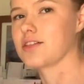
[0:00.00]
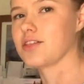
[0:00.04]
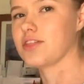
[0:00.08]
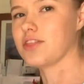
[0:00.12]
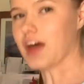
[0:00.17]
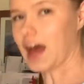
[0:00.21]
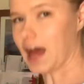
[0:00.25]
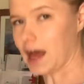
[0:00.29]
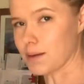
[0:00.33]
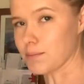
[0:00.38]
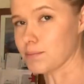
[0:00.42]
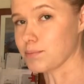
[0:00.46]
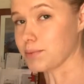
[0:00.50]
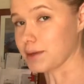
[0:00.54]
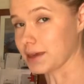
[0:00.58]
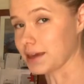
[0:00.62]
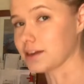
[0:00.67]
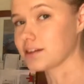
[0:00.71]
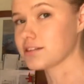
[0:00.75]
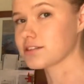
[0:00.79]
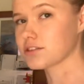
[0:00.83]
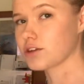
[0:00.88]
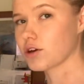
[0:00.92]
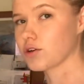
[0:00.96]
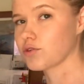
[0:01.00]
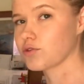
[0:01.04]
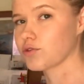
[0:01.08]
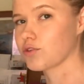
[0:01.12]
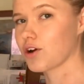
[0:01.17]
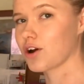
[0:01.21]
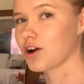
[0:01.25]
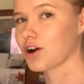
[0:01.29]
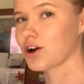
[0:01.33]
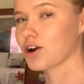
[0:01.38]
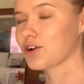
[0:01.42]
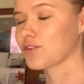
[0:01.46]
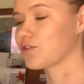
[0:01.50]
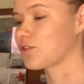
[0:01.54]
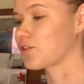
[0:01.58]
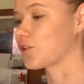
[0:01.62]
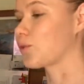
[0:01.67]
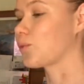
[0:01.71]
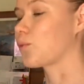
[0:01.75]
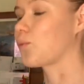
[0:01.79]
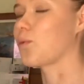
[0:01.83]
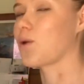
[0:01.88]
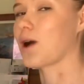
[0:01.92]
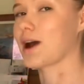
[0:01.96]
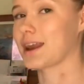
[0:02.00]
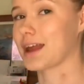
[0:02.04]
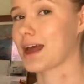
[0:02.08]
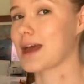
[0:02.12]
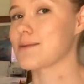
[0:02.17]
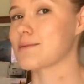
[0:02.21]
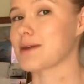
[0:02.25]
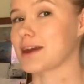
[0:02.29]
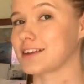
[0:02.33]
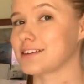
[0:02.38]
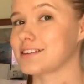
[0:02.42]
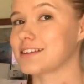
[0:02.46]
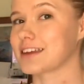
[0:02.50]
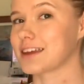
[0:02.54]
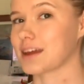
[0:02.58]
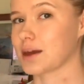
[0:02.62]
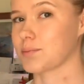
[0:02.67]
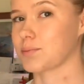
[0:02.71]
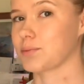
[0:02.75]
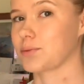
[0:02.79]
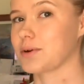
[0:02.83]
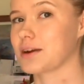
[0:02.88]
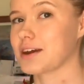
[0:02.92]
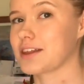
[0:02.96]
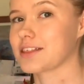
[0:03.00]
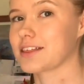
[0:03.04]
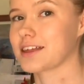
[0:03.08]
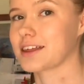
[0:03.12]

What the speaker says: that big so far for what I'm ending up with,